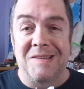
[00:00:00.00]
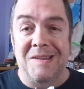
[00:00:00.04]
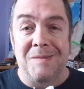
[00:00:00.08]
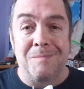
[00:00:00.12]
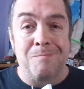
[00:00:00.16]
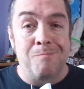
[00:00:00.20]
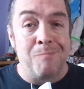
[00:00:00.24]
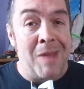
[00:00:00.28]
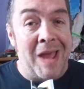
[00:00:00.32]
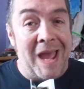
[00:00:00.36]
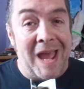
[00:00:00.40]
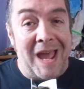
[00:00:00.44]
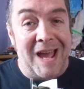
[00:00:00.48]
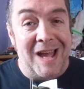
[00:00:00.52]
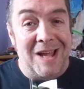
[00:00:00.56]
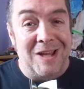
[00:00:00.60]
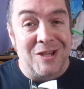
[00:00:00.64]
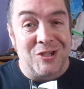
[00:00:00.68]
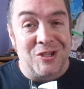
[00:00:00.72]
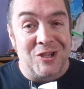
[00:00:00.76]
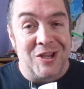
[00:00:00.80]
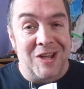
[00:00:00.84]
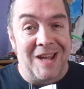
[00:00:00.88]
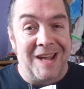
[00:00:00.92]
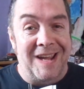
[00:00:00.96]
and
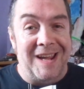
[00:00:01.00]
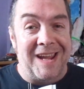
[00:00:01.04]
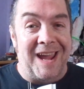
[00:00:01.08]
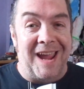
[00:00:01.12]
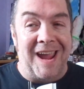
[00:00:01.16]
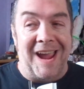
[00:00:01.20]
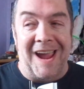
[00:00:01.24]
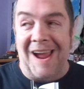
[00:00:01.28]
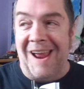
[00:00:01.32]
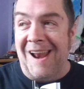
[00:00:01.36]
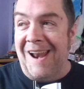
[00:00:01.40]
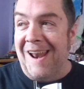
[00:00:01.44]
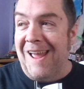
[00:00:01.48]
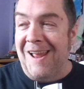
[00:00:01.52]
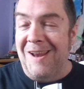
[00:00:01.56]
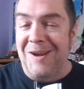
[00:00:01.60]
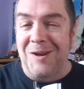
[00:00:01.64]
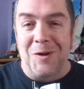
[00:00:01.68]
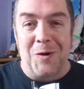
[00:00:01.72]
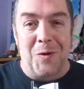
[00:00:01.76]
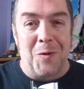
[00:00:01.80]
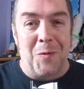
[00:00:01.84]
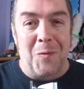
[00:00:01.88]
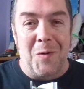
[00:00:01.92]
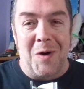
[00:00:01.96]
magic, and I
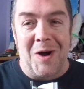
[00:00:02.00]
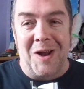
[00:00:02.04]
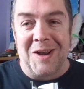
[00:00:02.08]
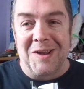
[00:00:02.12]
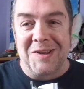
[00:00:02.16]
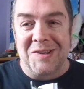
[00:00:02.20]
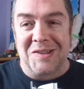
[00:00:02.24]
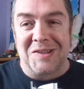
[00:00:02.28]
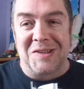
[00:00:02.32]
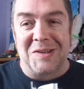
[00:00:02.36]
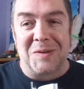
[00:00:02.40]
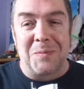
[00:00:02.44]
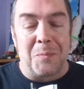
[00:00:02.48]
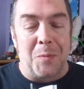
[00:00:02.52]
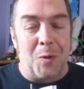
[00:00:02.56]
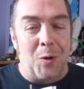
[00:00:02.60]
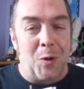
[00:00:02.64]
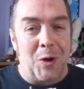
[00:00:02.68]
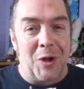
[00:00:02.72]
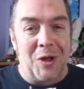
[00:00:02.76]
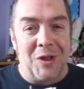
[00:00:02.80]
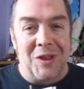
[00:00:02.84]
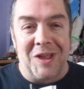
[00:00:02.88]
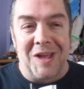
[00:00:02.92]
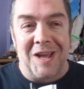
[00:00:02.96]
don't want to
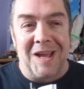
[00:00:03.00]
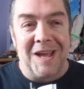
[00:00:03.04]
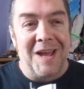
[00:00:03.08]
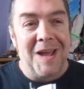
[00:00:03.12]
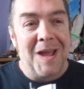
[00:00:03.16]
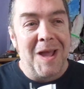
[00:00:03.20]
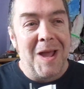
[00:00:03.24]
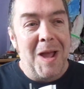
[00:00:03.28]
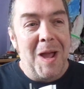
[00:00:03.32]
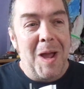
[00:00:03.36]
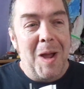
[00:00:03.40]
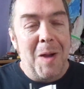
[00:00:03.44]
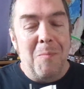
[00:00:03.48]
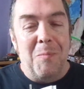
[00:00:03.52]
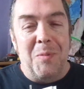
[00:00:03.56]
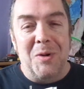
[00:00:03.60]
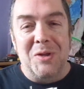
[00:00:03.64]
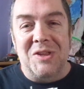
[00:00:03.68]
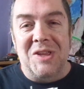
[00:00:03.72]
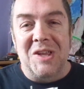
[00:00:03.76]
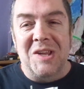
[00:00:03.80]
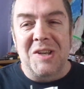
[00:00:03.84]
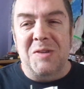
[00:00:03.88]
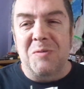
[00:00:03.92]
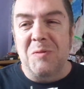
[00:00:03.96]
spoil it.
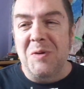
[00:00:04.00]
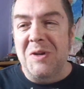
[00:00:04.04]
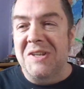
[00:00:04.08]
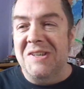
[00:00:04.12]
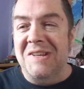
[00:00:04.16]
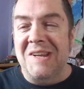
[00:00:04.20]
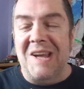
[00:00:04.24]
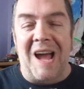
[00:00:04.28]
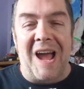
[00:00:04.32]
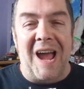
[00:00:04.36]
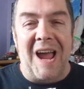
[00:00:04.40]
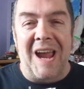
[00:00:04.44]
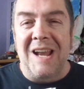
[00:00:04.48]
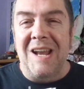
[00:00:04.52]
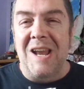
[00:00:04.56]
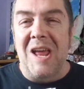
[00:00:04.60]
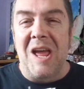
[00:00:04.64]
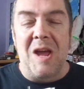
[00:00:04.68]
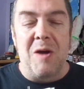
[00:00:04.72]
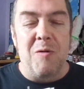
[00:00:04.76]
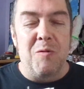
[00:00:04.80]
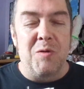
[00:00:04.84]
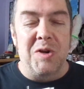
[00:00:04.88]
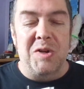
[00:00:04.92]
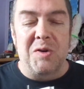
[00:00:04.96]
But this was kind of,
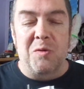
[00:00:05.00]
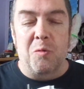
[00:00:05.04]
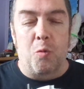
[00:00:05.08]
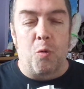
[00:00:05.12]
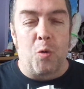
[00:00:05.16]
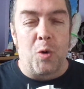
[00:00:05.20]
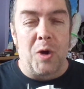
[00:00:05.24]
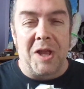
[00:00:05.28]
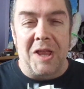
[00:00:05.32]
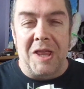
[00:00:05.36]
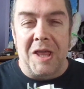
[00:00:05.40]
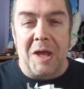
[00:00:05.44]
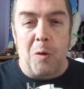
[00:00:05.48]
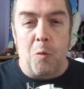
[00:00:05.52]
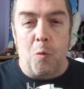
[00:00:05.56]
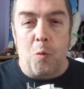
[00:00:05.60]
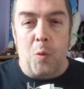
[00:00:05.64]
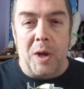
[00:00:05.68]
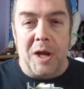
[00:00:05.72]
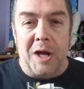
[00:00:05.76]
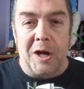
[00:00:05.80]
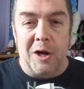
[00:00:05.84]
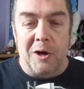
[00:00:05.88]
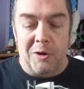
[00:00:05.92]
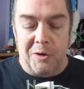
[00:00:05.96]
it was really
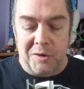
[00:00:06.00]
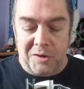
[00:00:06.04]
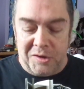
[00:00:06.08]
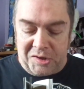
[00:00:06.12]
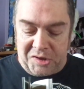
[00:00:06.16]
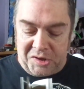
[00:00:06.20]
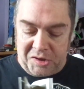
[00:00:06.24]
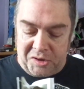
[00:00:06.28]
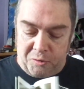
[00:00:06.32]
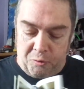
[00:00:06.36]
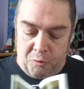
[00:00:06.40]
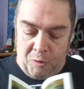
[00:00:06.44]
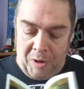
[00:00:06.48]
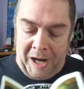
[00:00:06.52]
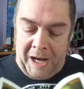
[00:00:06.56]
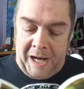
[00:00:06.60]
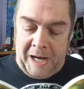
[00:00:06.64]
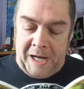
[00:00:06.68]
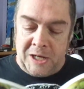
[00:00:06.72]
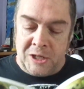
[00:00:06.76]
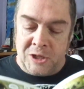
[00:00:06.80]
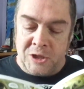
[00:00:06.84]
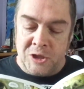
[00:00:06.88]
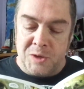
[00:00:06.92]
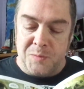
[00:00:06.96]
weird,
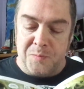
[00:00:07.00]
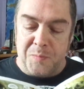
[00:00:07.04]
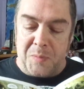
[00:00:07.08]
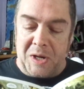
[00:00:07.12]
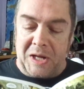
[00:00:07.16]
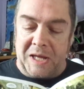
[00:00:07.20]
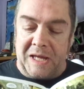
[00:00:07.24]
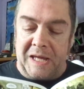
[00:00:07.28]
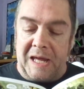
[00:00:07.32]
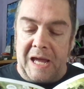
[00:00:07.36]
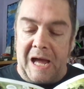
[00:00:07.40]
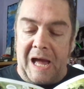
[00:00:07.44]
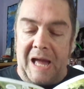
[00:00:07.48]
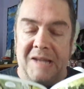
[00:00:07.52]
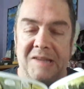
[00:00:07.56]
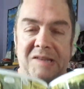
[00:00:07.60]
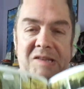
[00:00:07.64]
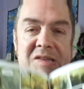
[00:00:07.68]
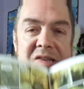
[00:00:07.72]
strange, but yet